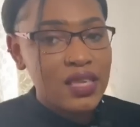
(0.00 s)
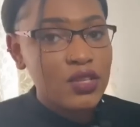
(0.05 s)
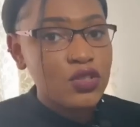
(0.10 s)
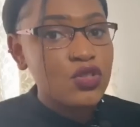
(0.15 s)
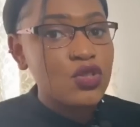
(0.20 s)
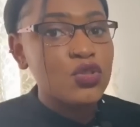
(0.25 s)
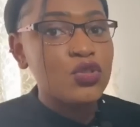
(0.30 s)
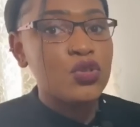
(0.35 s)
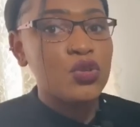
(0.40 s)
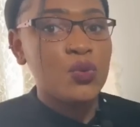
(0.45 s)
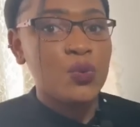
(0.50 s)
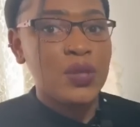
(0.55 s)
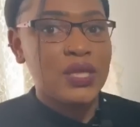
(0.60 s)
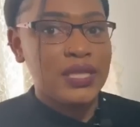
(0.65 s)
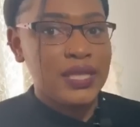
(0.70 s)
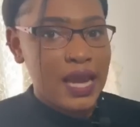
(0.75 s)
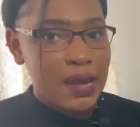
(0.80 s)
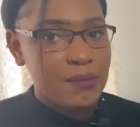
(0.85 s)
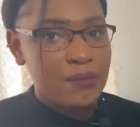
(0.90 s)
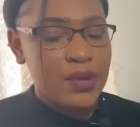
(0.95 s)
to do with
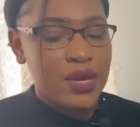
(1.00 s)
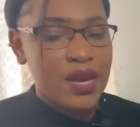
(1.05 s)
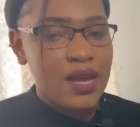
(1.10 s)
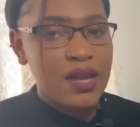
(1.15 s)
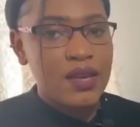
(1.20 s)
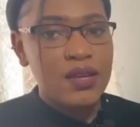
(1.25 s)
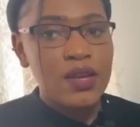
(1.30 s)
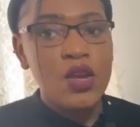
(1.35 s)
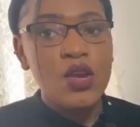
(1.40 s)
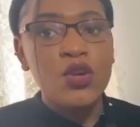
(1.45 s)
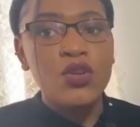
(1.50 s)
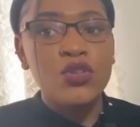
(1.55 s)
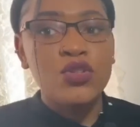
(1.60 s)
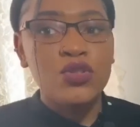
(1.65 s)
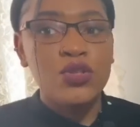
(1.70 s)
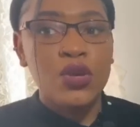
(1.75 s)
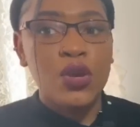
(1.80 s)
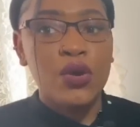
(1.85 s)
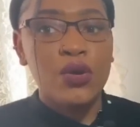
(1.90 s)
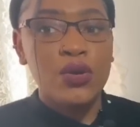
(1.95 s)
Gambia.
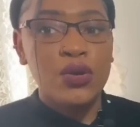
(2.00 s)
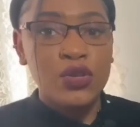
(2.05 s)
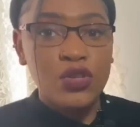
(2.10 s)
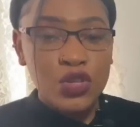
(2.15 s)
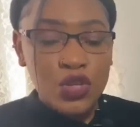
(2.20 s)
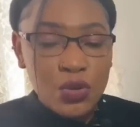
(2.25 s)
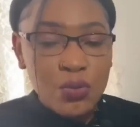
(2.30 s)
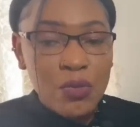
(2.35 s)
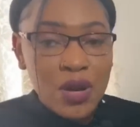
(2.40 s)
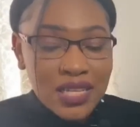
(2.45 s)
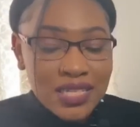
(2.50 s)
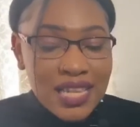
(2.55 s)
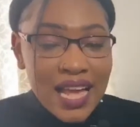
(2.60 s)
So you must